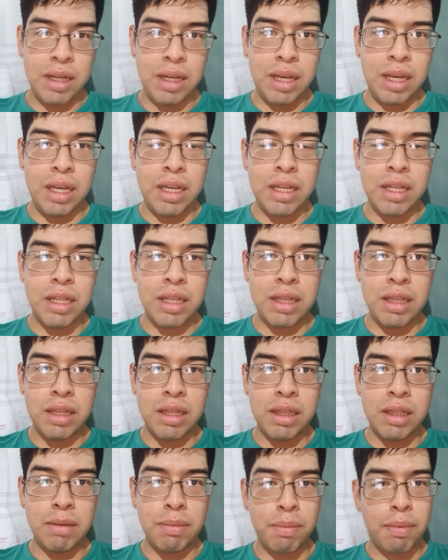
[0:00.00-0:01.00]

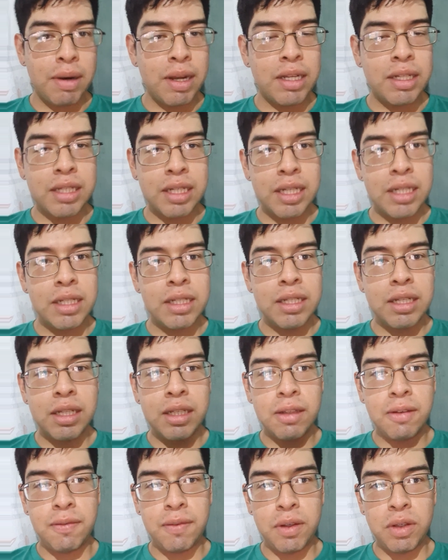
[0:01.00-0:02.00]
in the present,
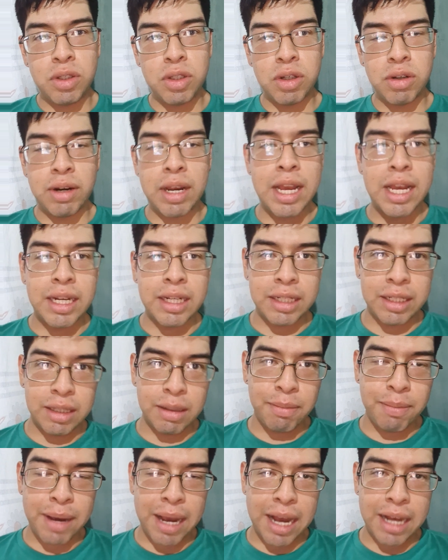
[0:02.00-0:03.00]
the future, and
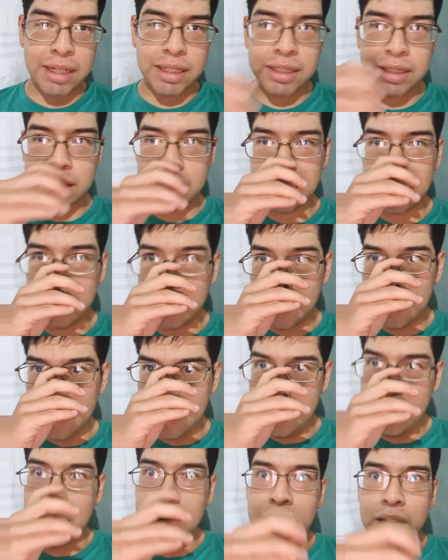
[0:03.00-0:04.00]
the past.
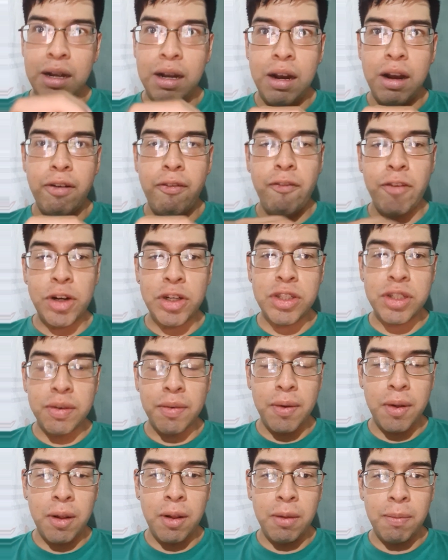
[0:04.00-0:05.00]
First
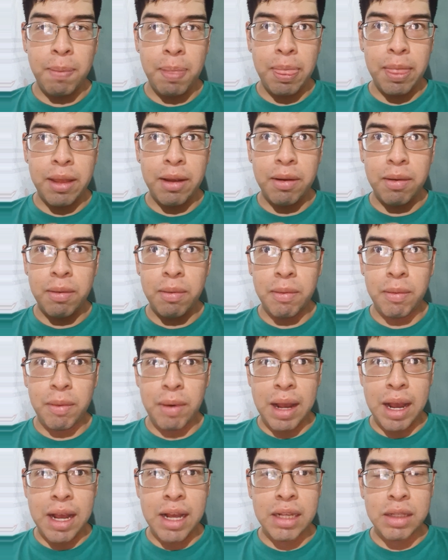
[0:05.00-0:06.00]
of all,
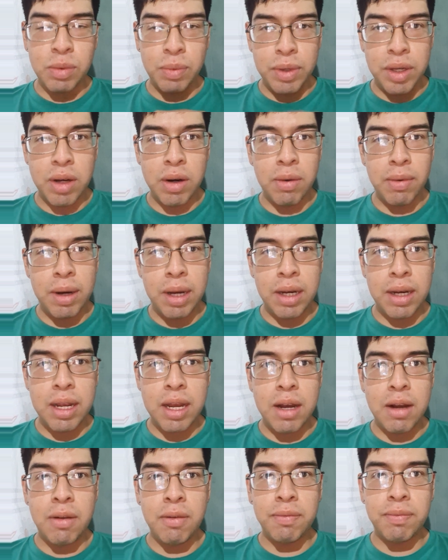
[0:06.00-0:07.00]
as we are right
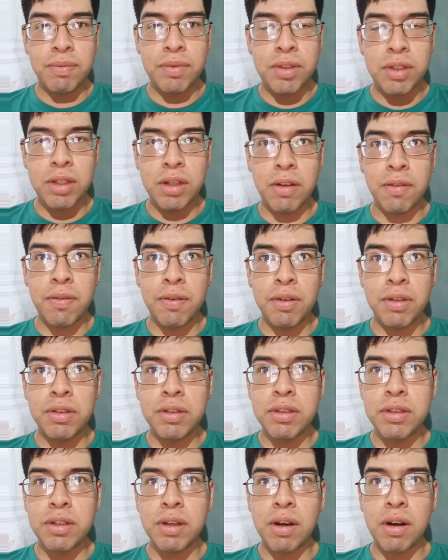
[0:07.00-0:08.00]
now, cell
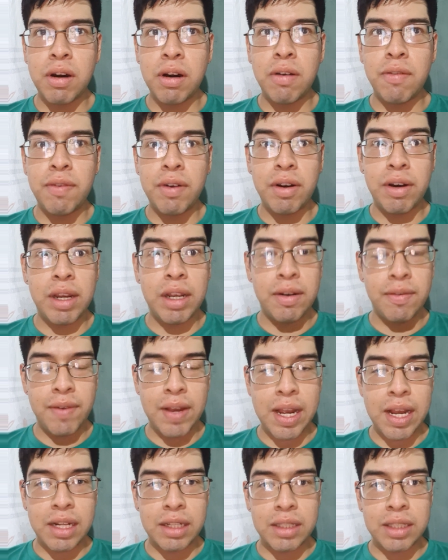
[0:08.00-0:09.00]
phones are very
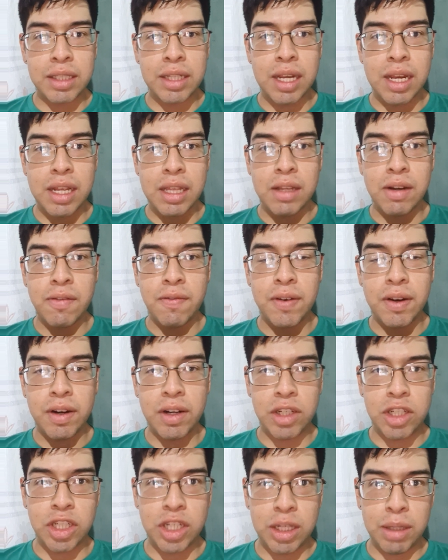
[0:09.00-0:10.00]
advanced and they're
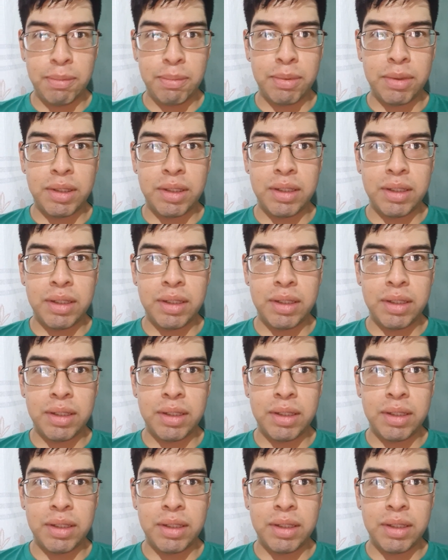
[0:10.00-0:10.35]
very cheap